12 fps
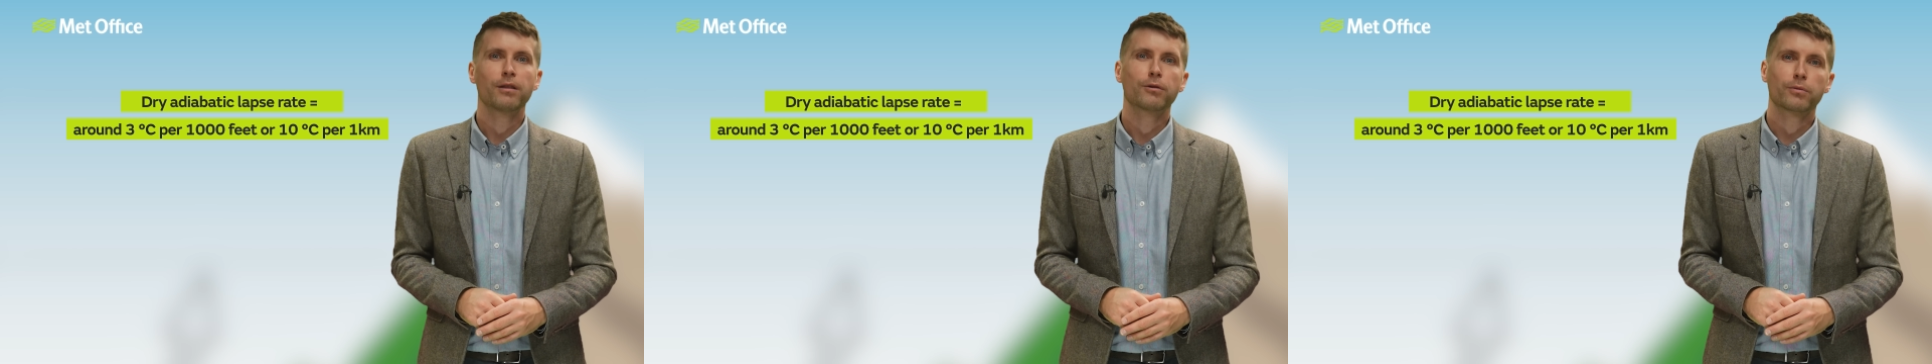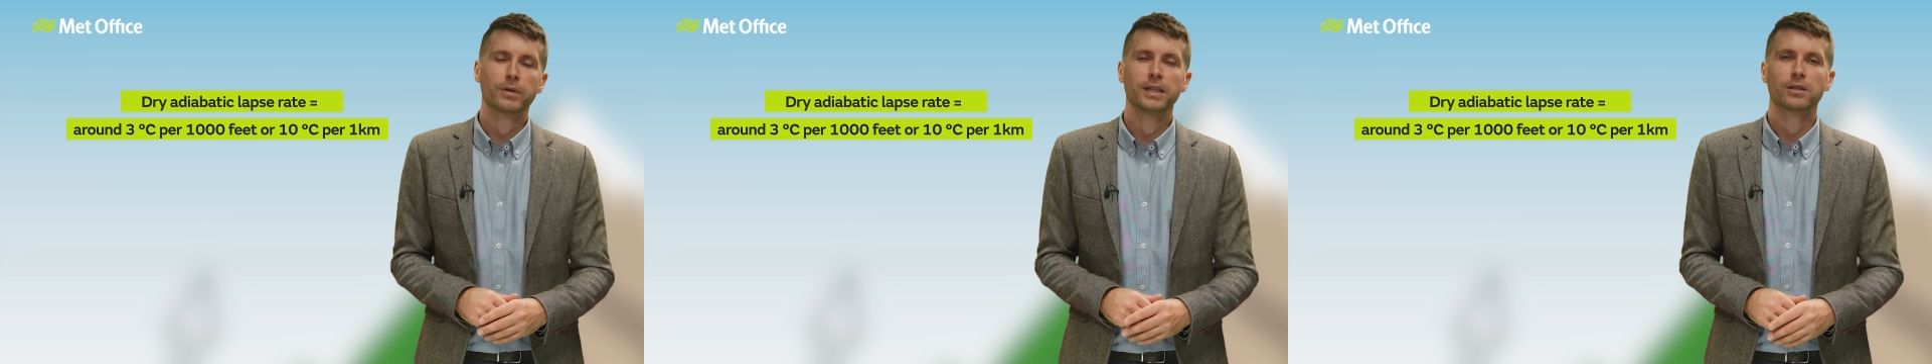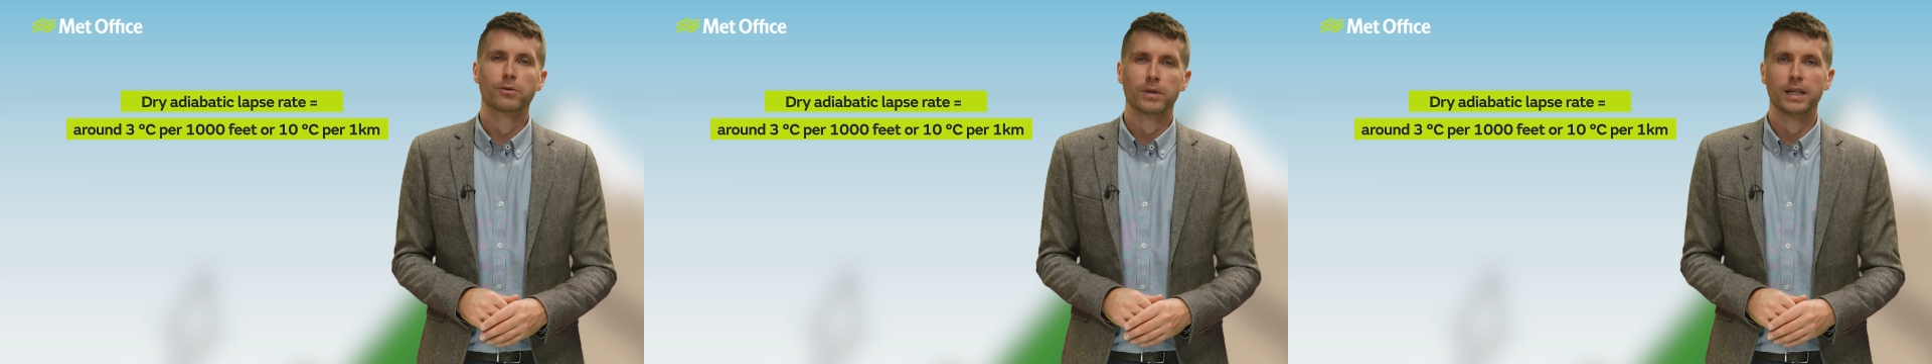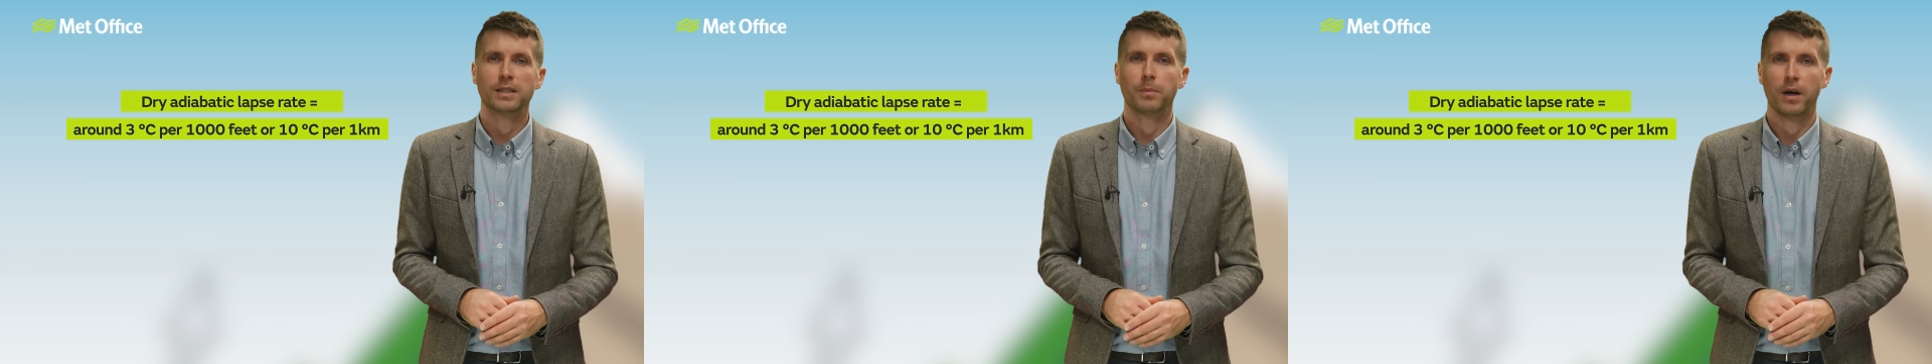3
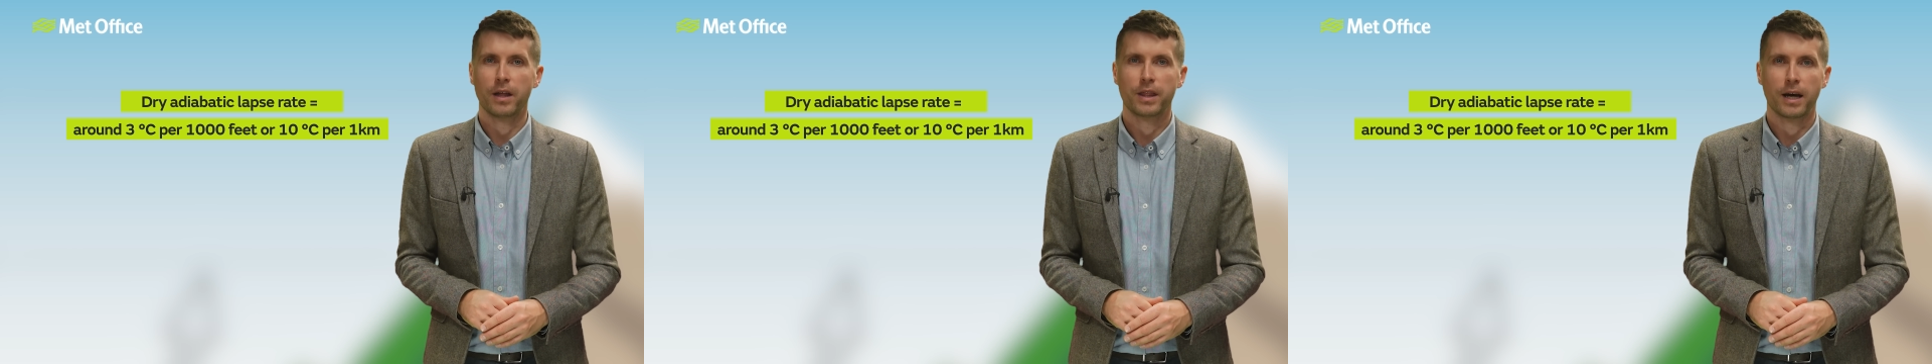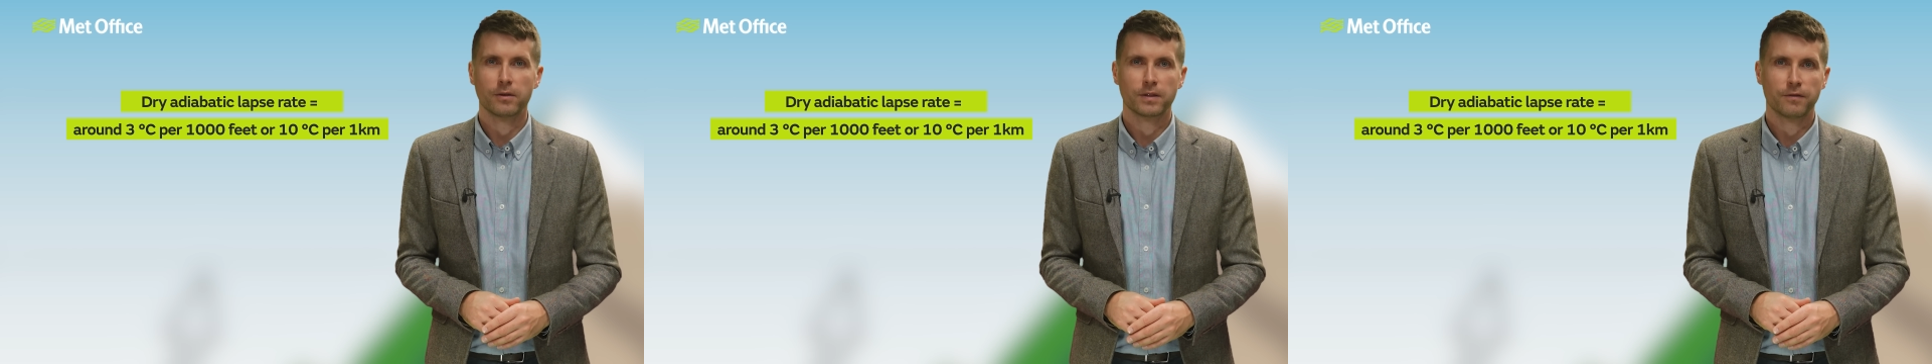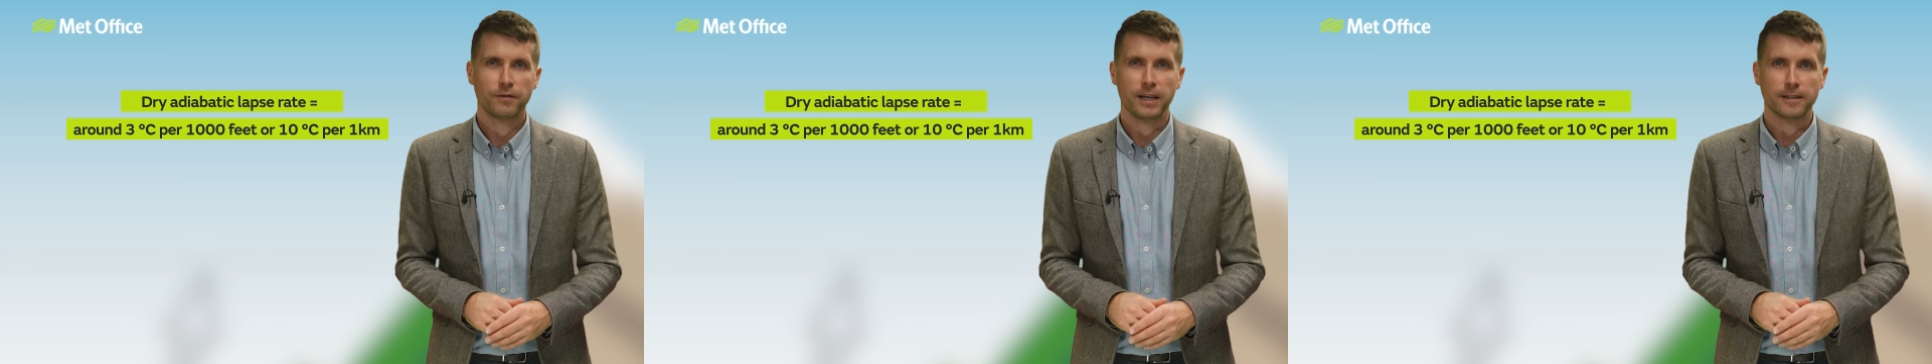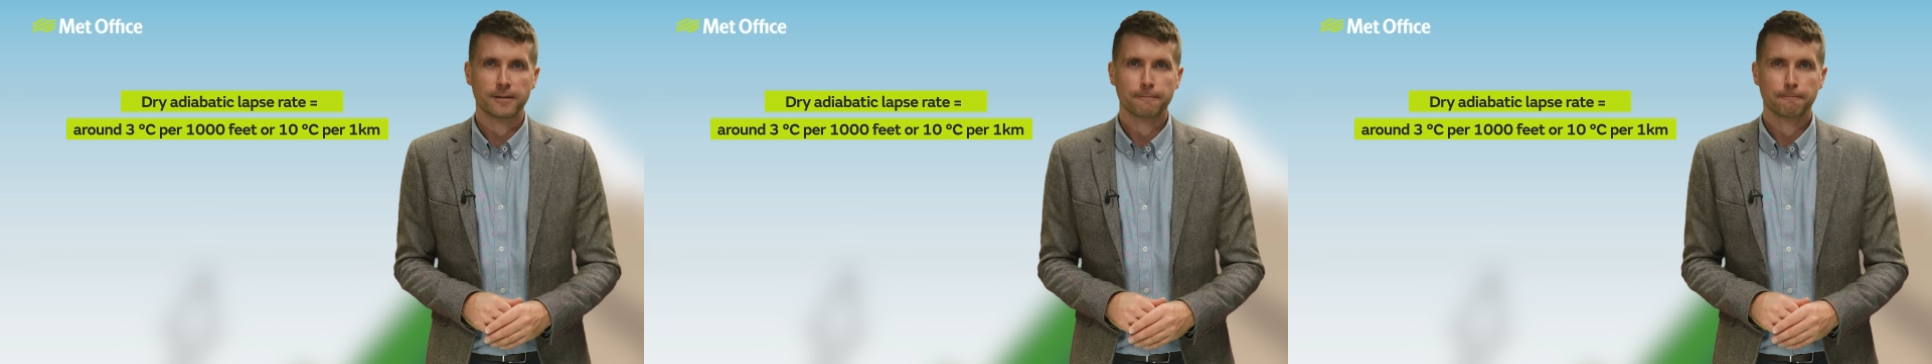degrees per thousand
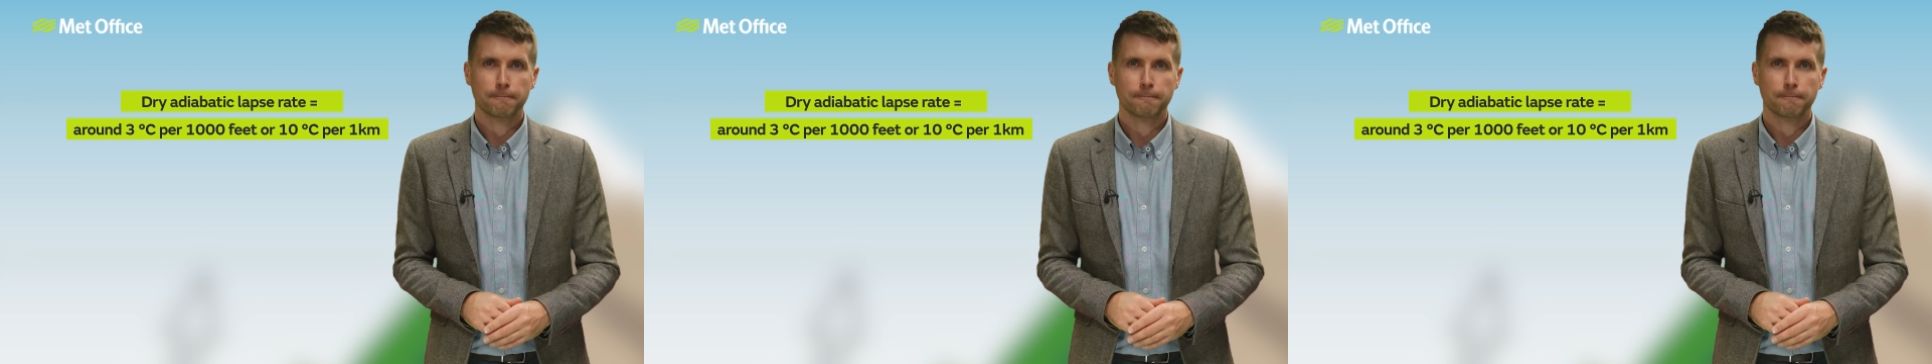feet.